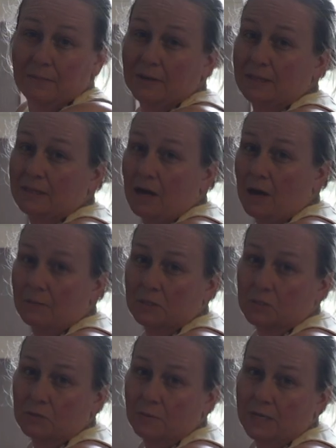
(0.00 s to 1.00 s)
be in the
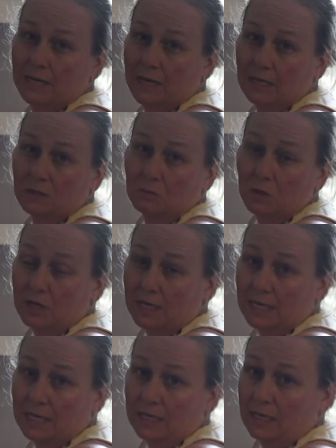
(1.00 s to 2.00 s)
Amish or Mennonite
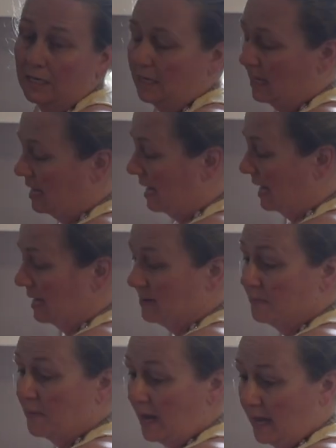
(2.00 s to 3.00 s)
community,
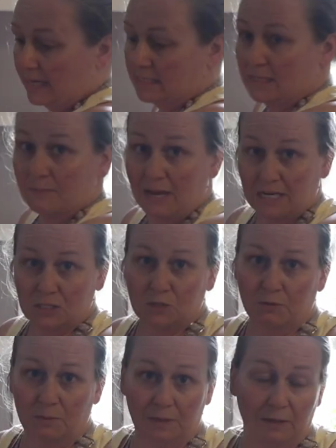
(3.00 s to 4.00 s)
and buy tomatoes
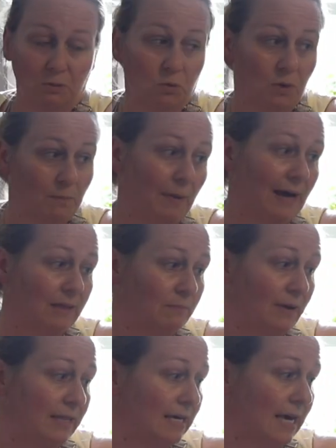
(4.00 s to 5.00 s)
from them. You can buy them
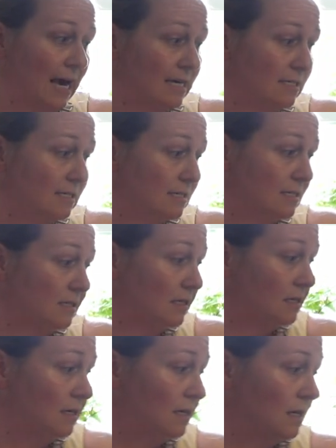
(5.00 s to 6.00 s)
by the cases,
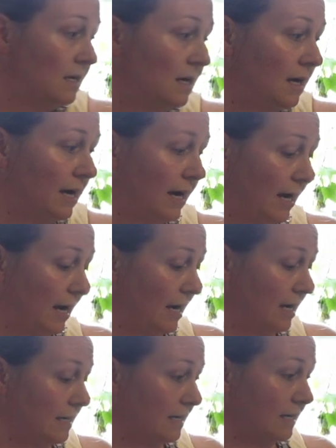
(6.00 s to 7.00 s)

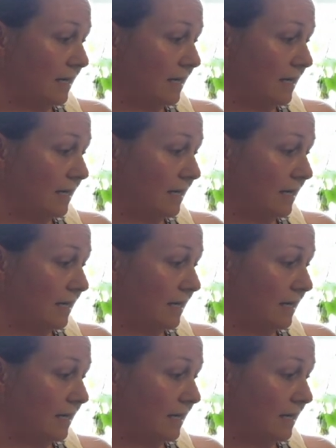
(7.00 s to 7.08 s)
and